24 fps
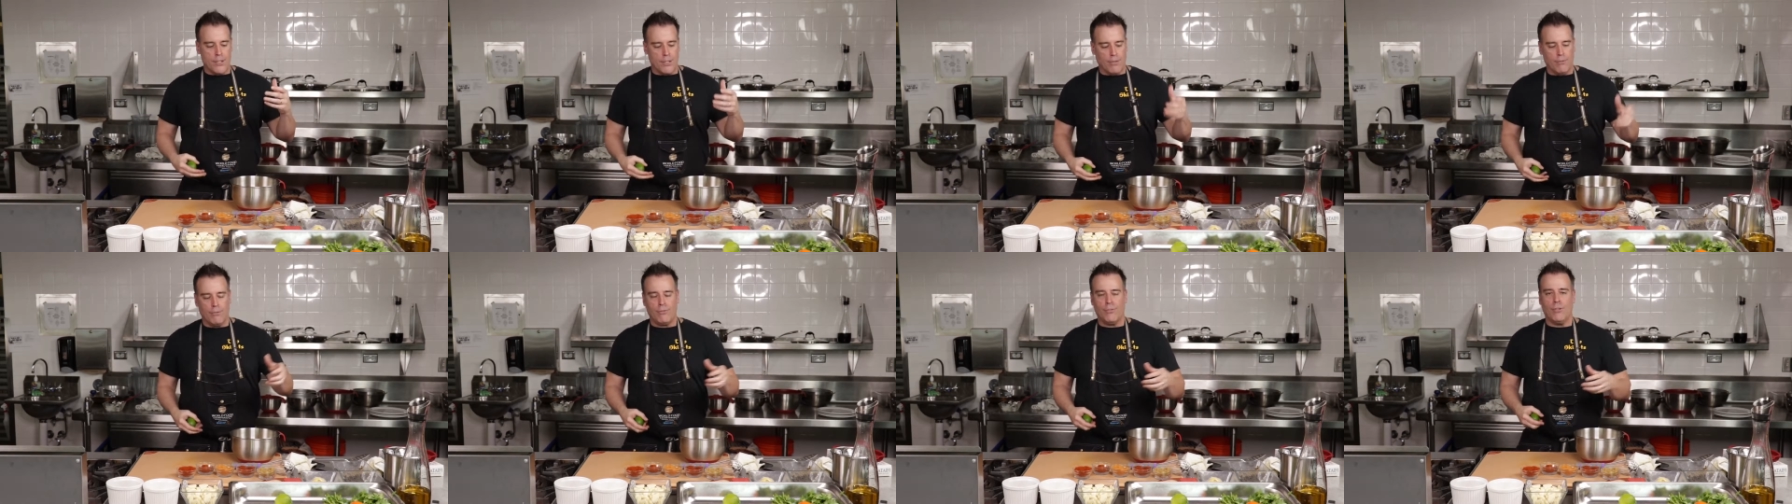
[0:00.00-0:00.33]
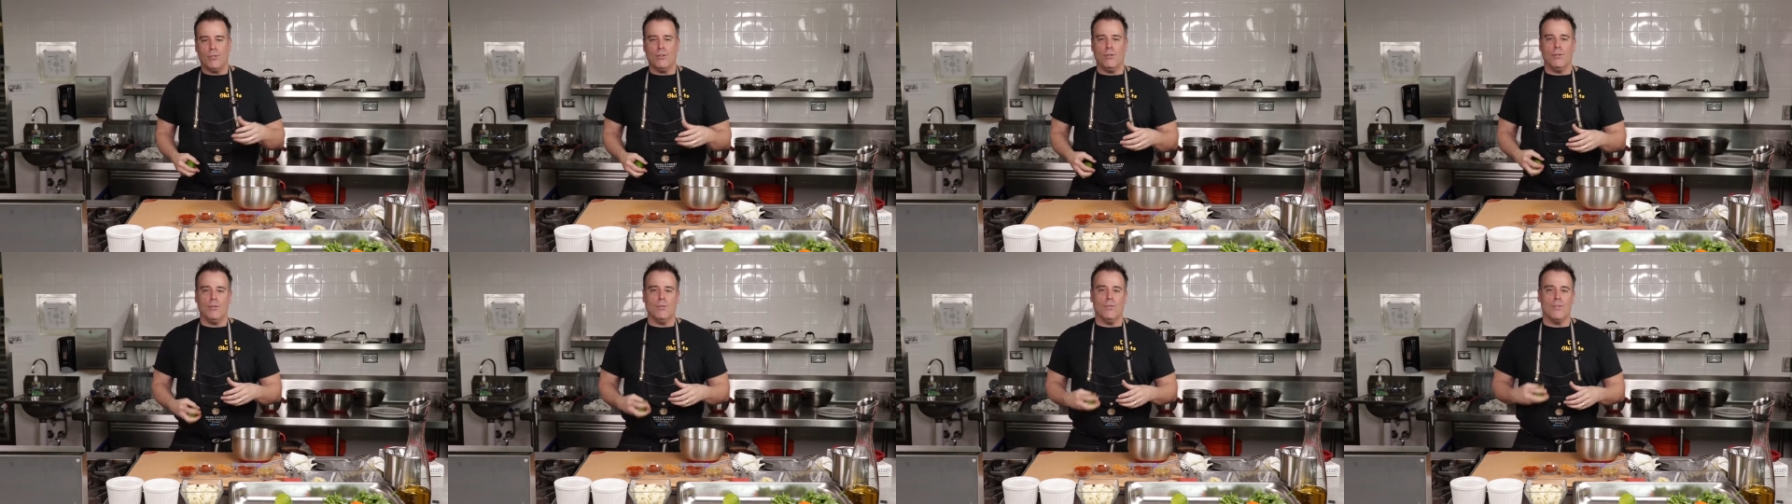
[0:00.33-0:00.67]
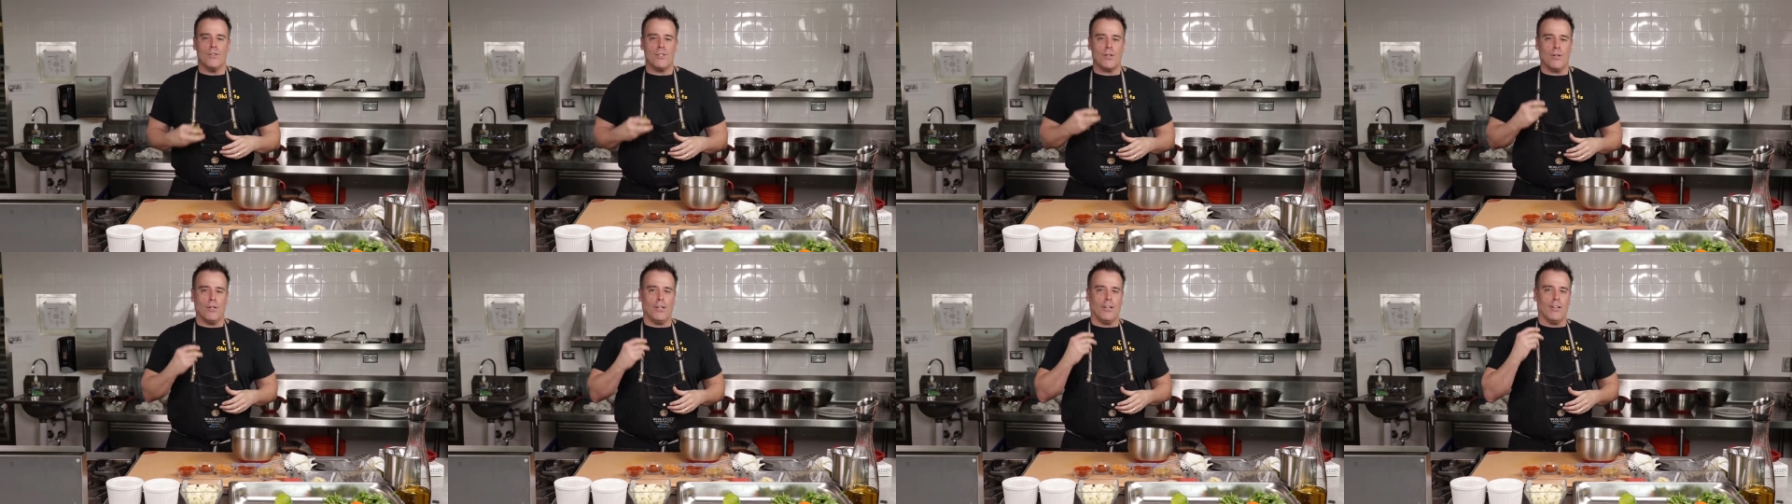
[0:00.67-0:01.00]
in food,
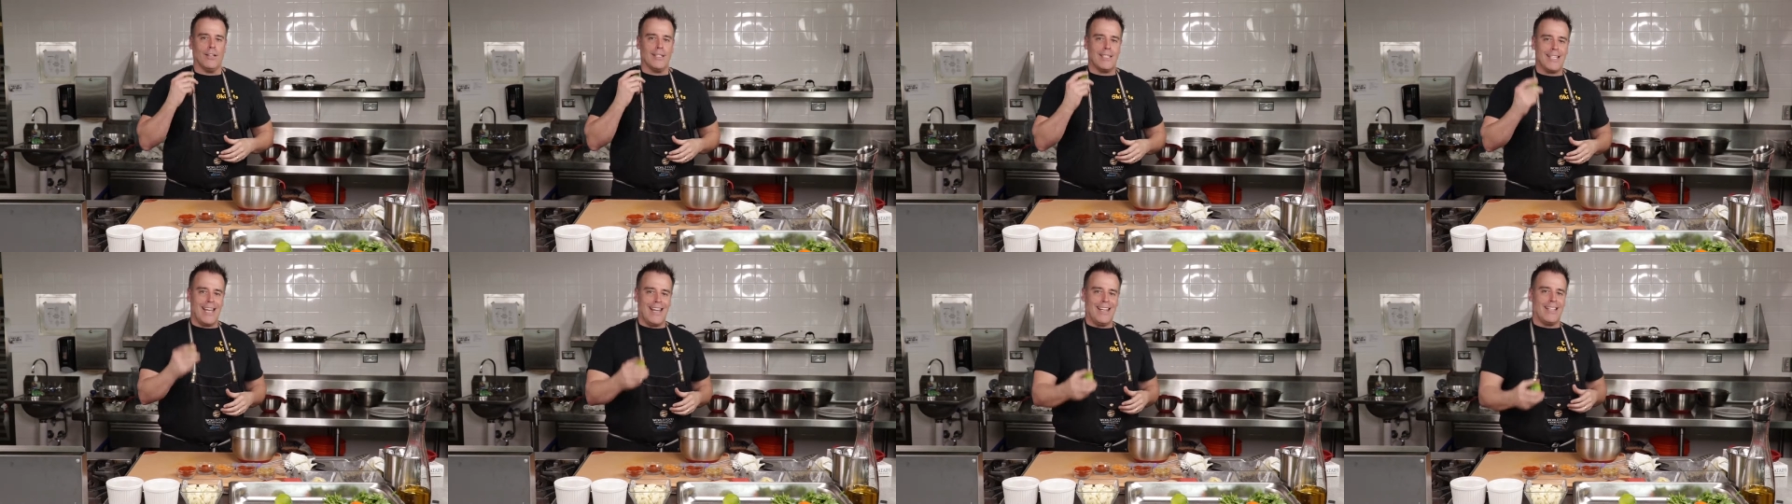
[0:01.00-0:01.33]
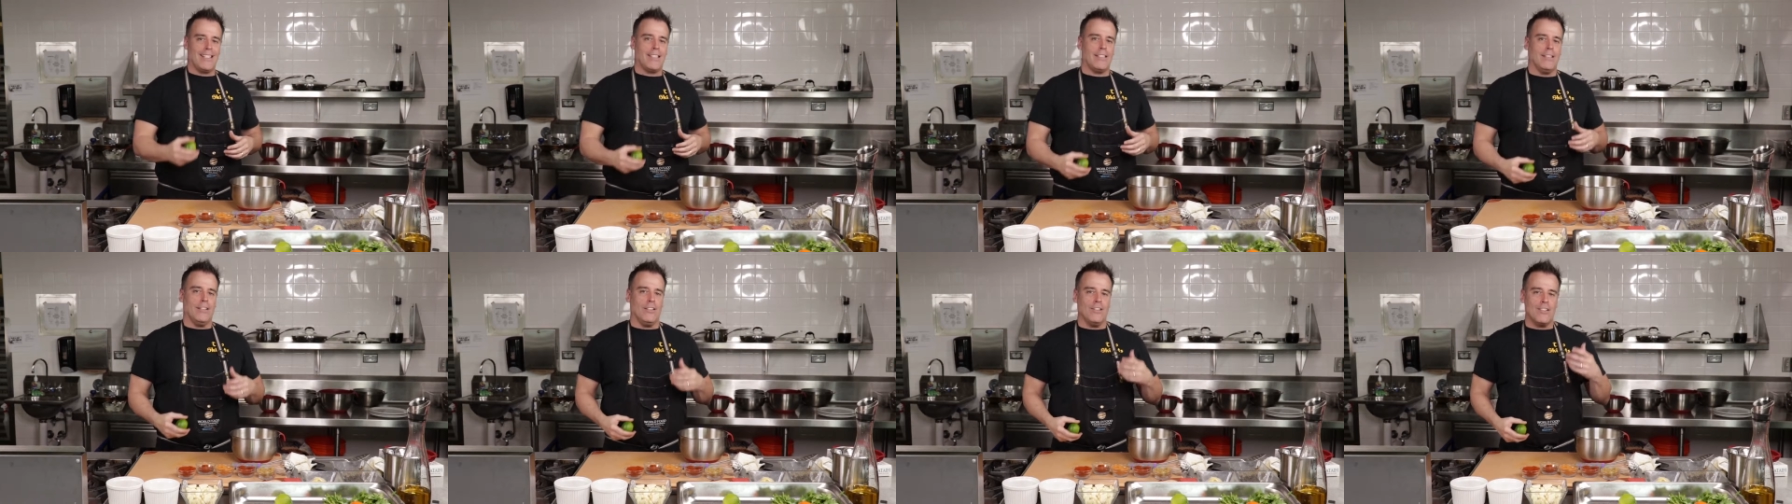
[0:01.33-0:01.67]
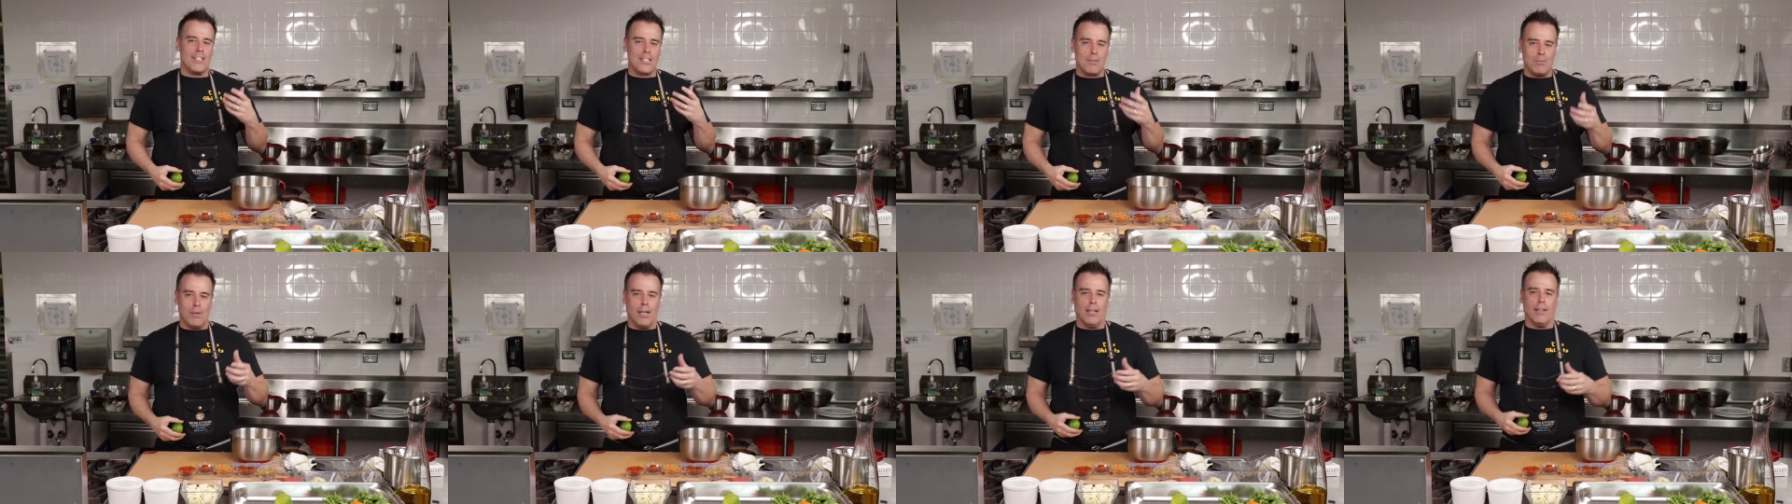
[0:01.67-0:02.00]
so you can taste it,
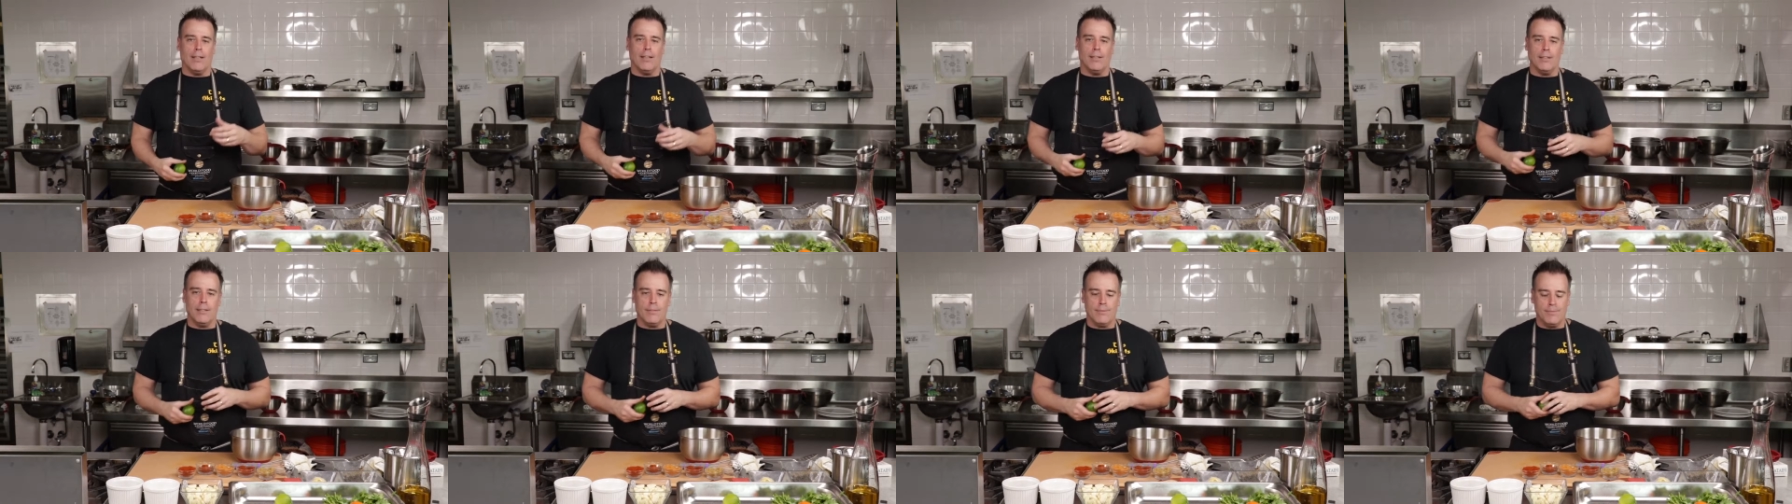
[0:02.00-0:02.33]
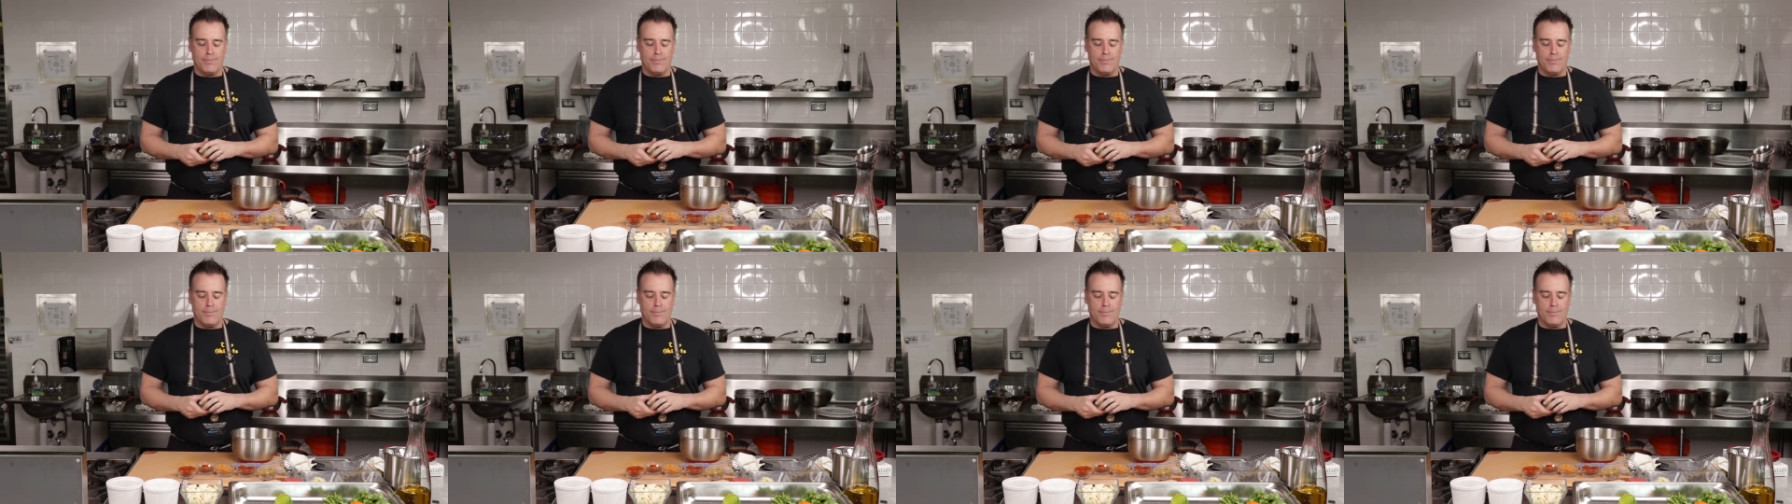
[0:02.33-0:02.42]
smell it,